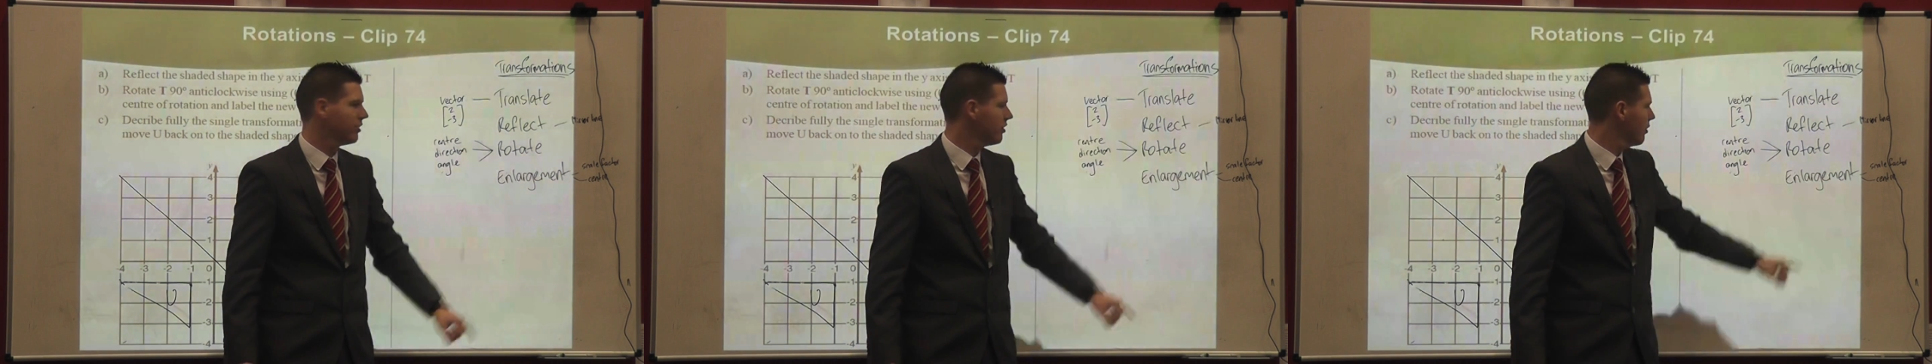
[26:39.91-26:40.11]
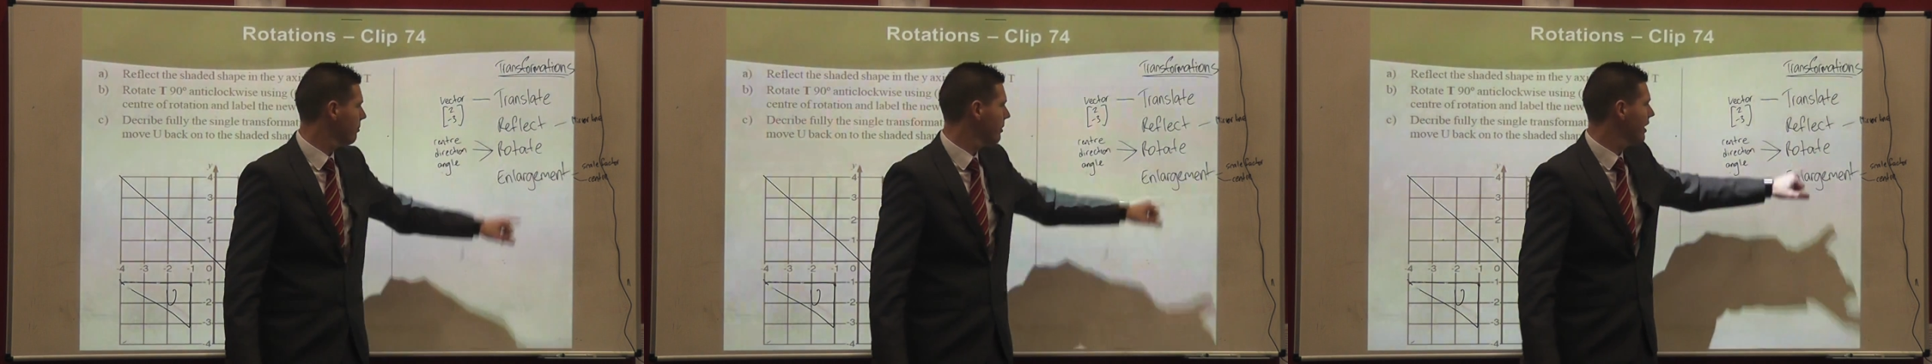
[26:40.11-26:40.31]

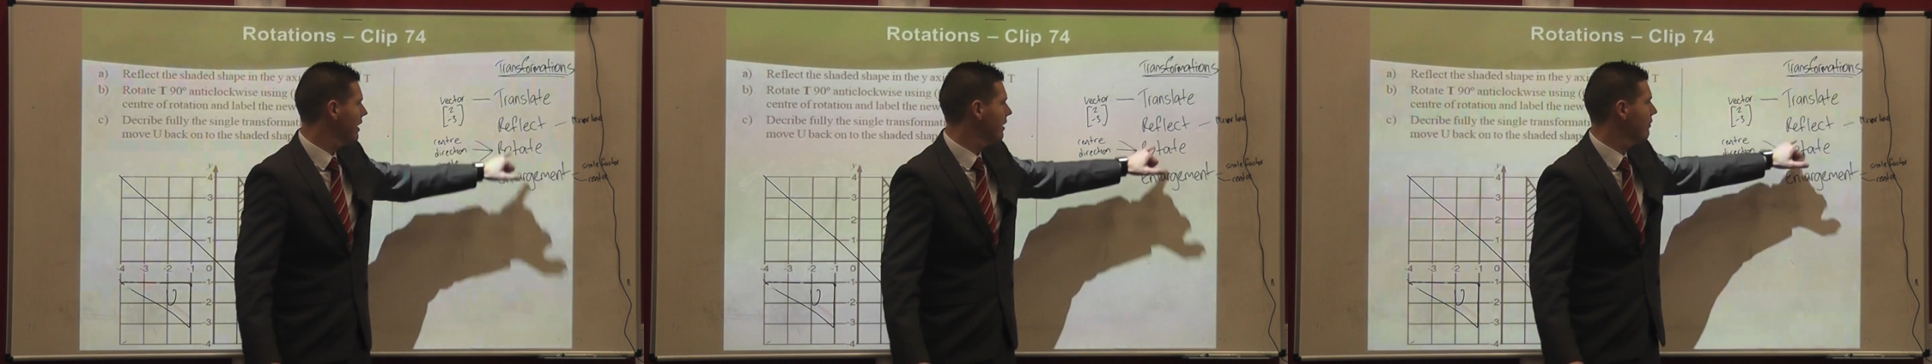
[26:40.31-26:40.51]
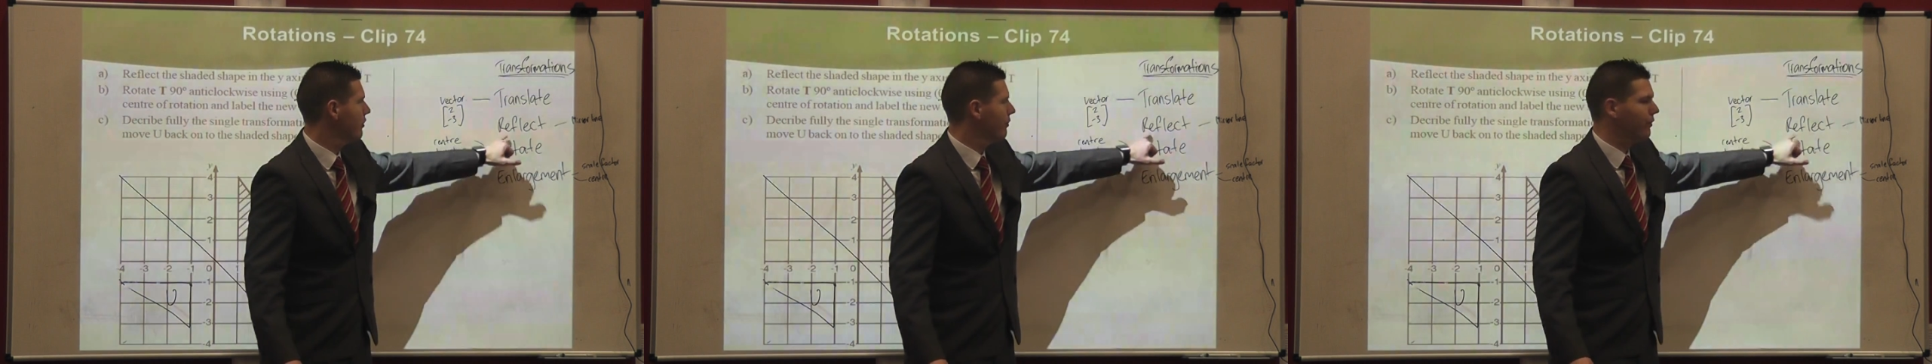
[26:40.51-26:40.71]
So I'm going to
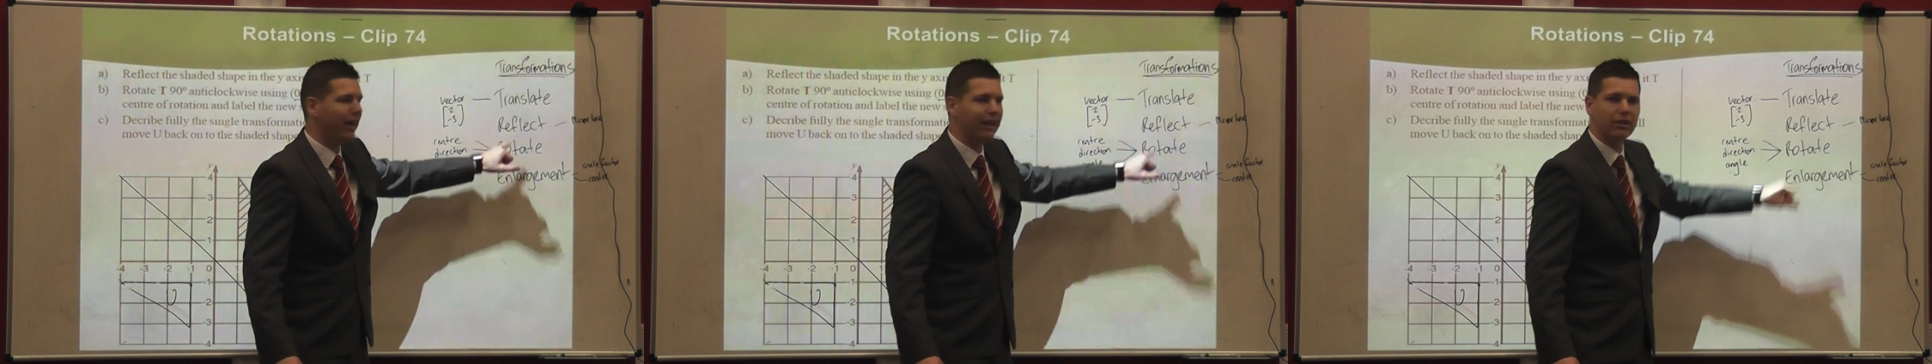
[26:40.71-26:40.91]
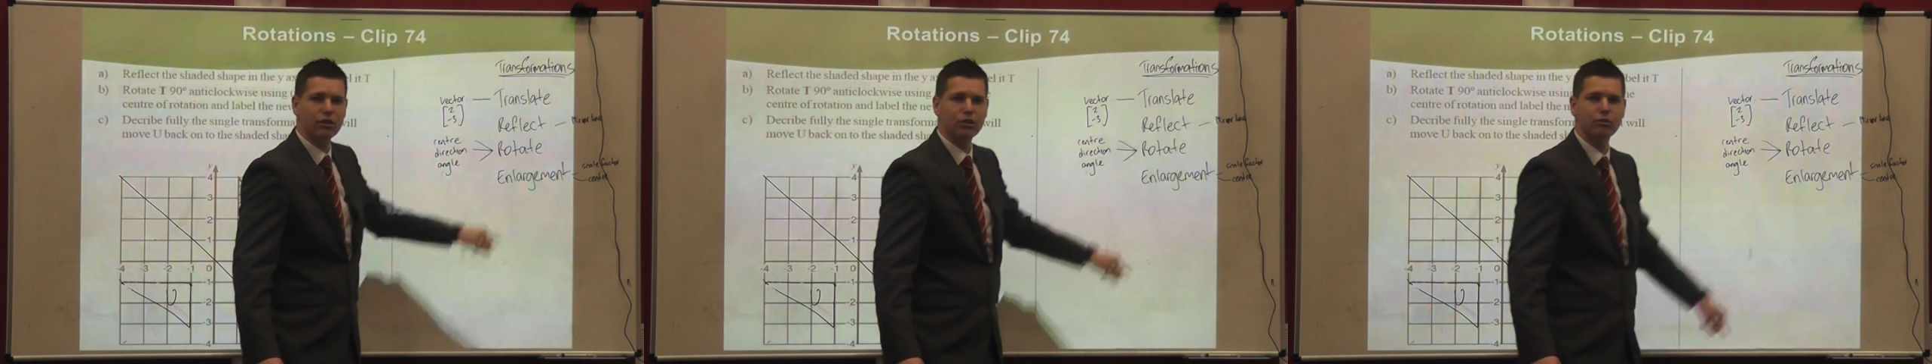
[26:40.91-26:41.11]
give the
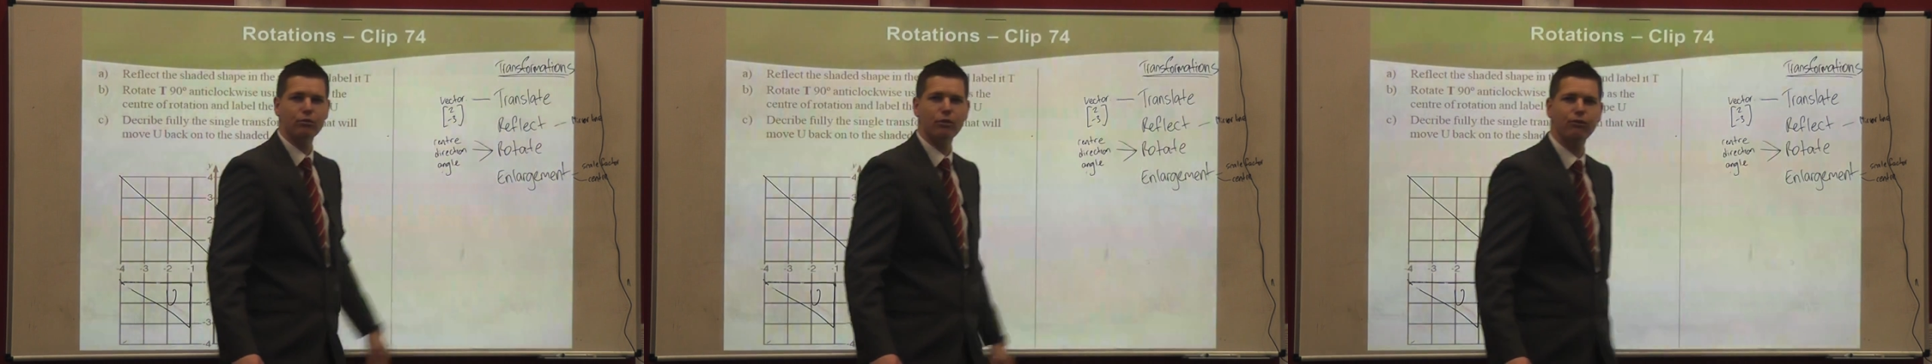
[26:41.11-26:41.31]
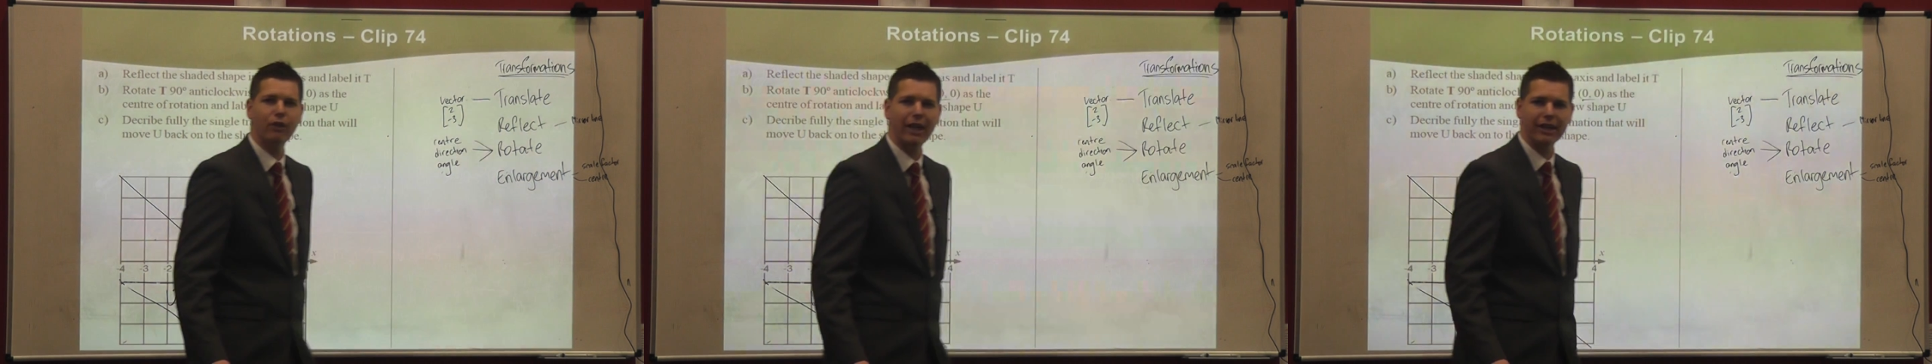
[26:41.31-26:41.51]
fact that it's a
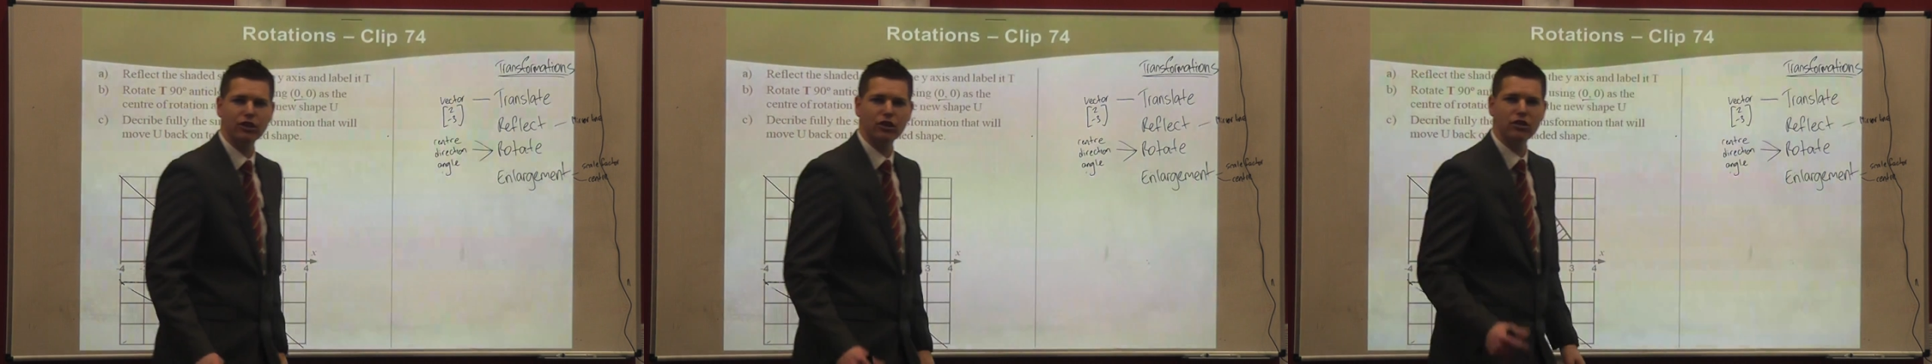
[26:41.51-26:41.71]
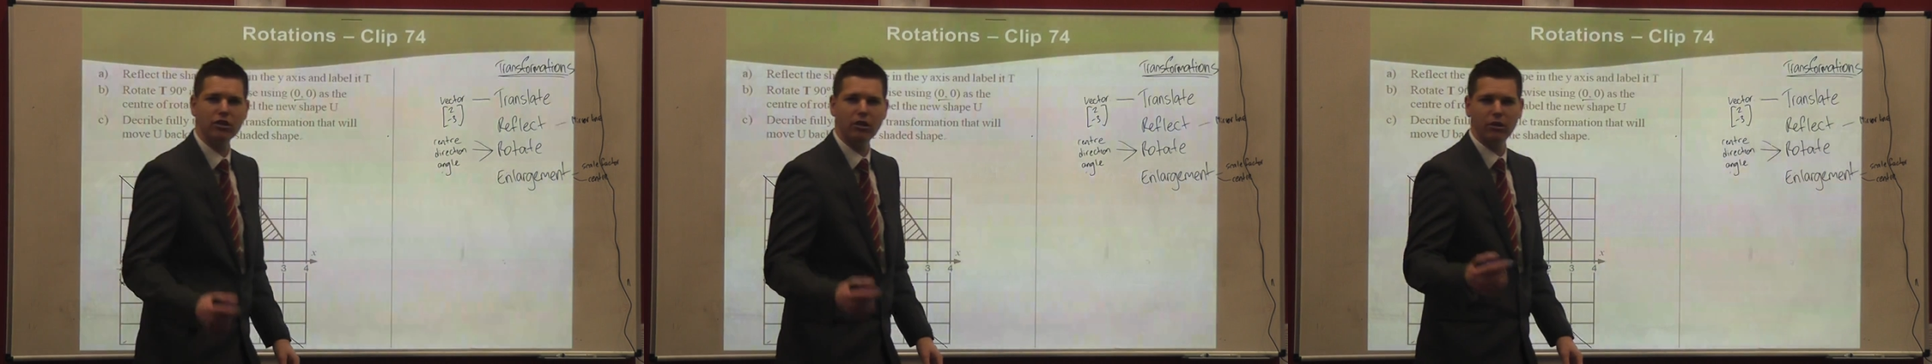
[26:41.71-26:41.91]

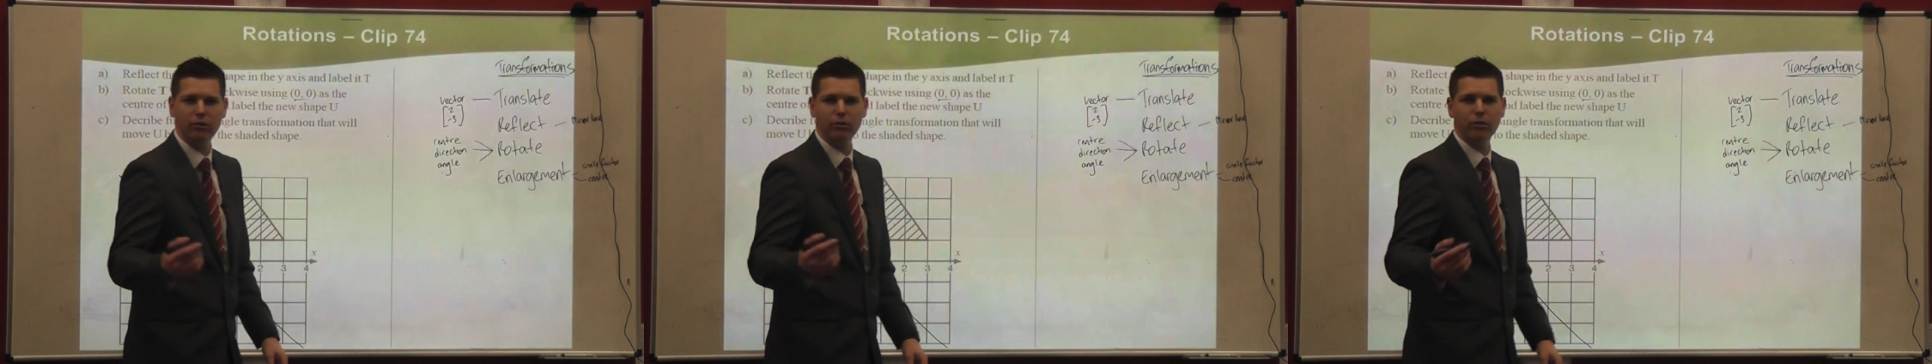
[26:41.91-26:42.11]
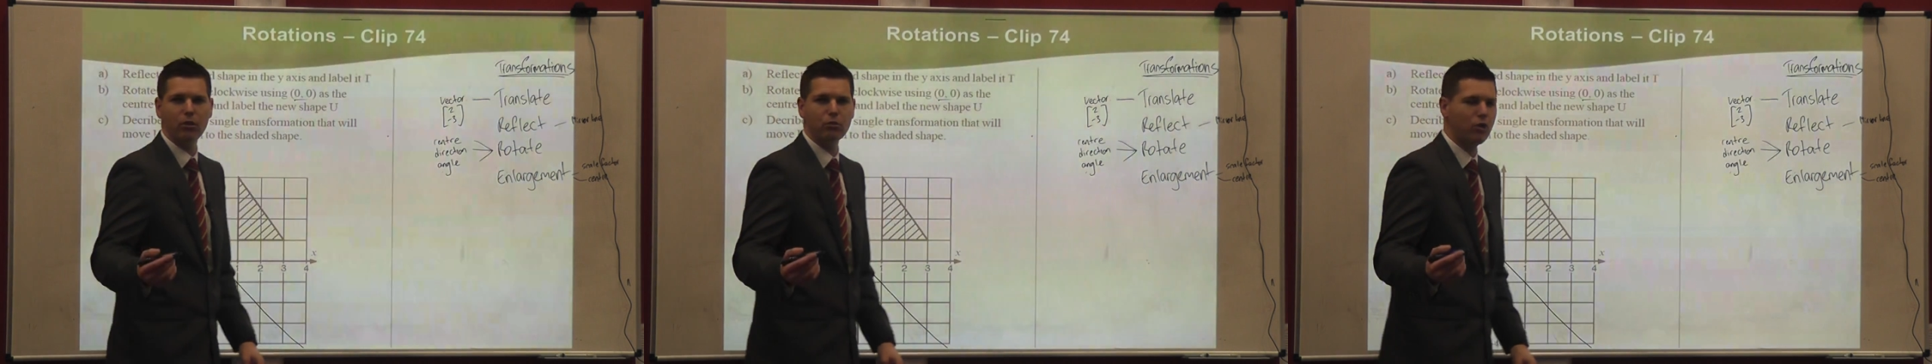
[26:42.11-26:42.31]
reflection,
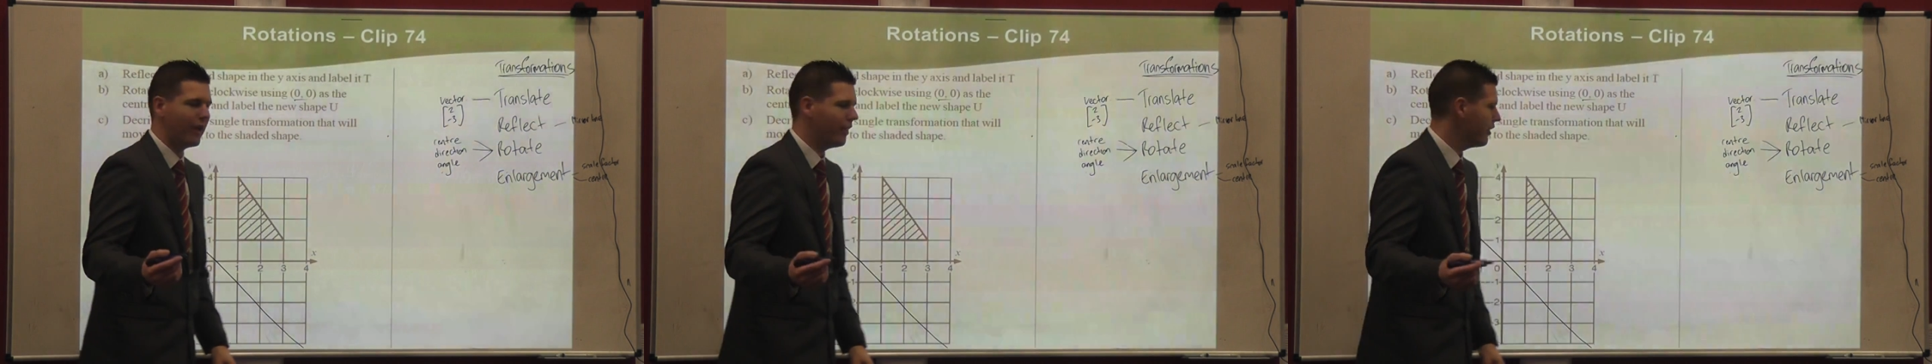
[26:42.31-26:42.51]
so I'll write